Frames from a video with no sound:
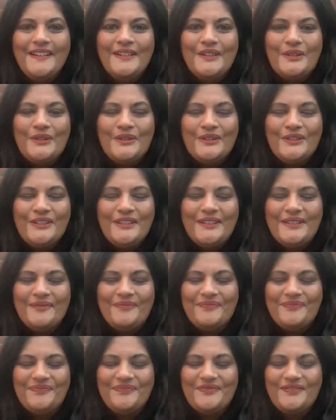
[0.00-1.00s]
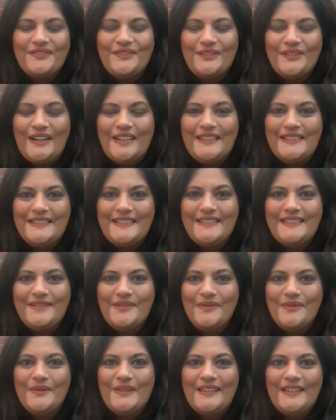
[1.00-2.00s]
Awesome, great.
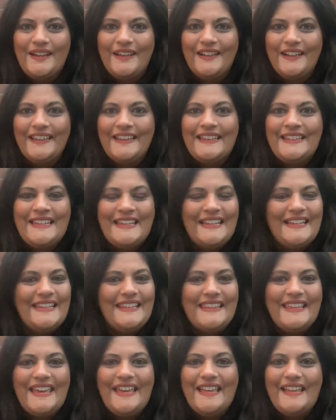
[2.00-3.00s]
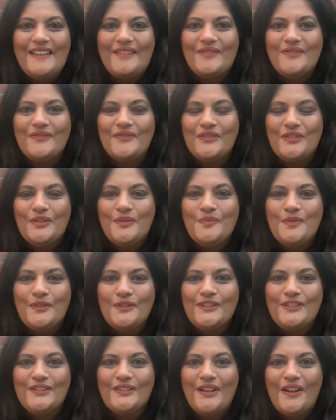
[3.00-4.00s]
We are nearly there. A few more
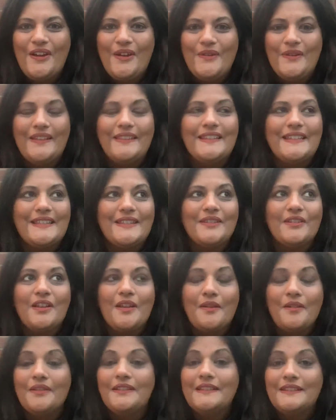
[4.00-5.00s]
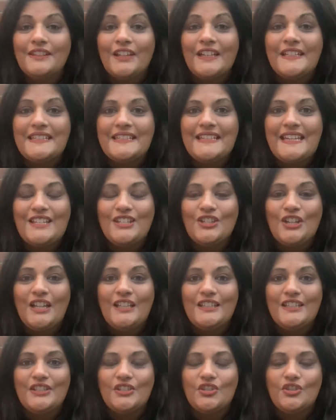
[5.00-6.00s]
to go in this 90-day
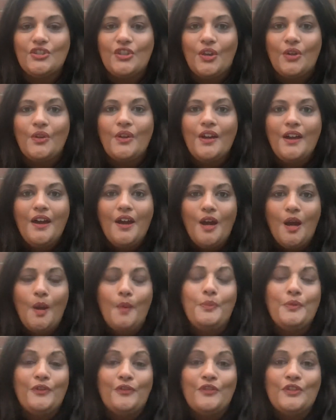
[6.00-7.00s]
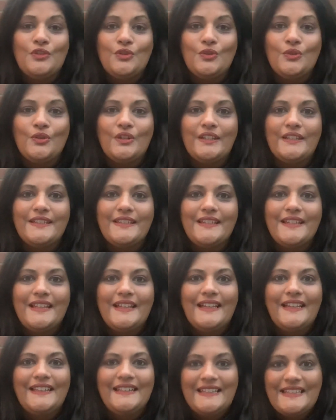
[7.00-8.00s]
challenge. So hope you've enjoyed
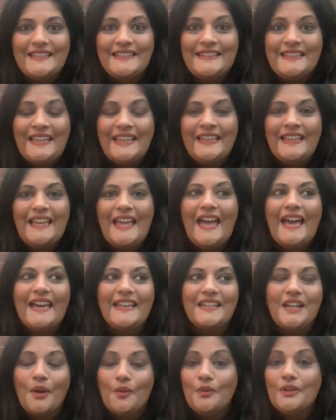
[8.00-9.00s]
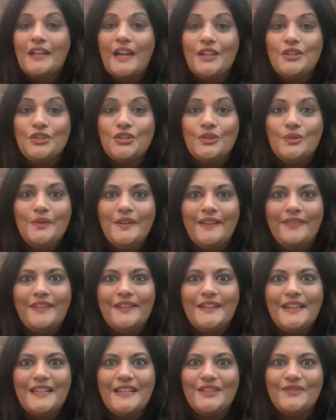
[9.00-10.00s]
listening, and I will catch you in the
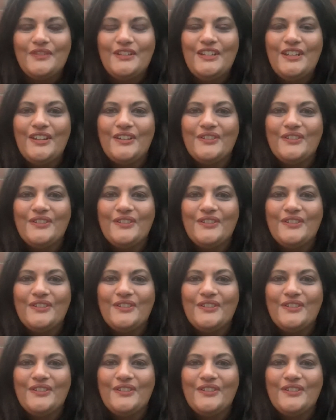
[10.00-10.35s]
next video.